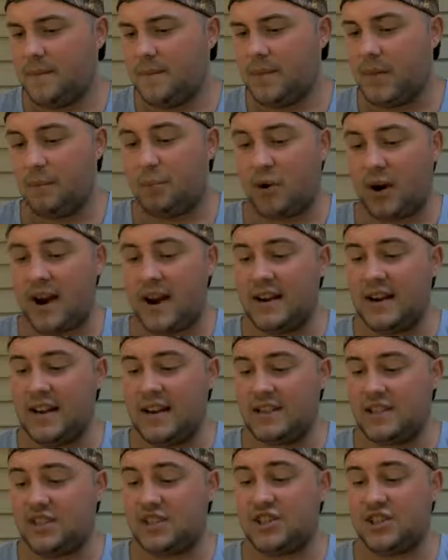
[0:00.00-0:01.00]
The brand
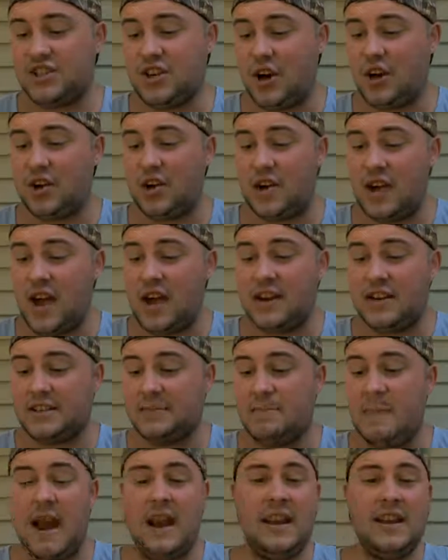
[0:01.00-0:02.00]
is Stunna, and it's
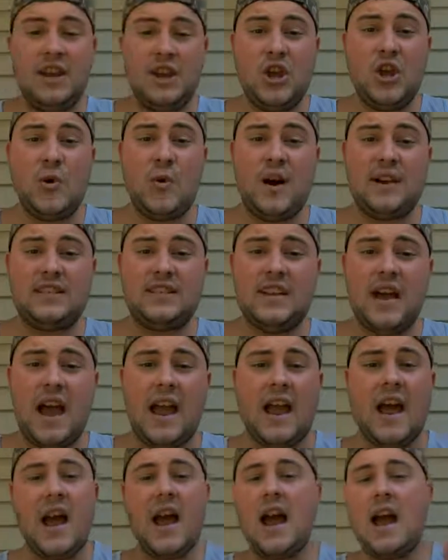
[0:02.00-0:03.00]
made in the
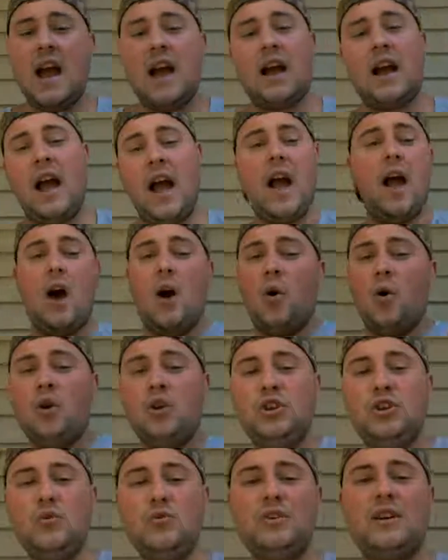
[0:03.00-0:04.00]
USA.
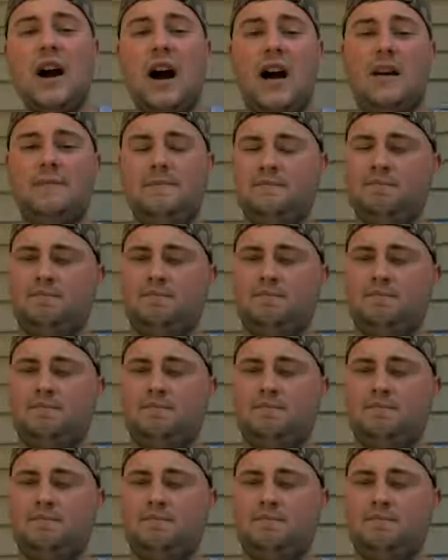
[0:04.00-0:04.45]
You got...